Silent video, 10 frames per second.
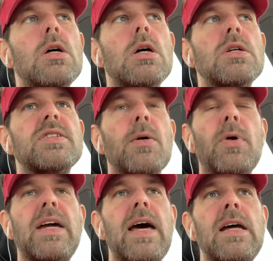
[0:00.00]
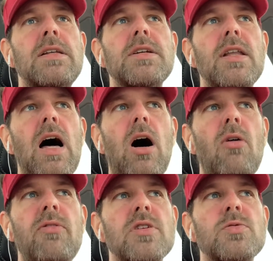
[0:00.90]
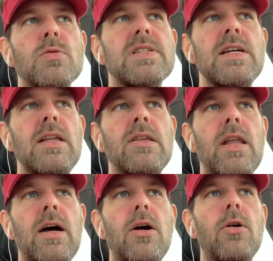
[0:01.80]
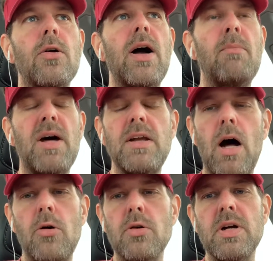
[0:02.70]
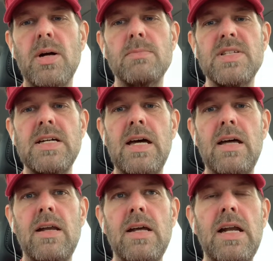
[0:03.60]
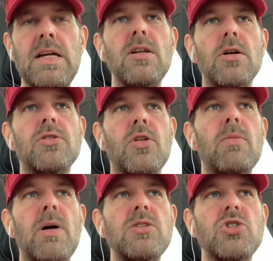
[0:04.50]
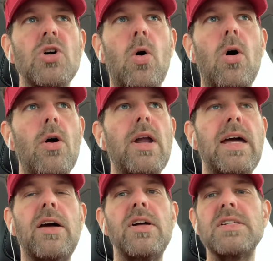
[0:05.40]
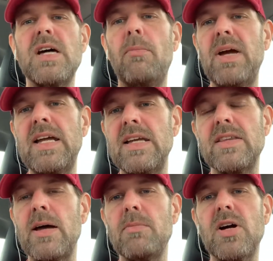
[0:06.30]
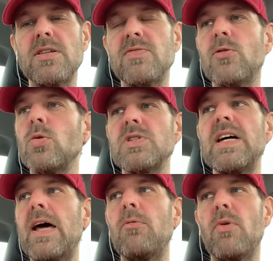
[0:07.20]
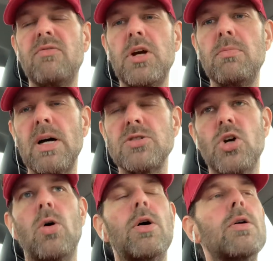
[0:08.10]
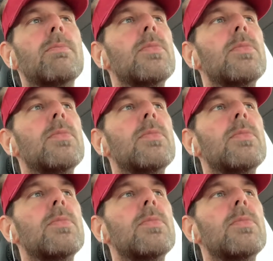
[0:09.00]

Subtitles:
So we get into the office, we're sitting there, and my doctor comes in and he looks through my chart. He couldn't tell me anything because, of course, he hadn't reviewed my chart.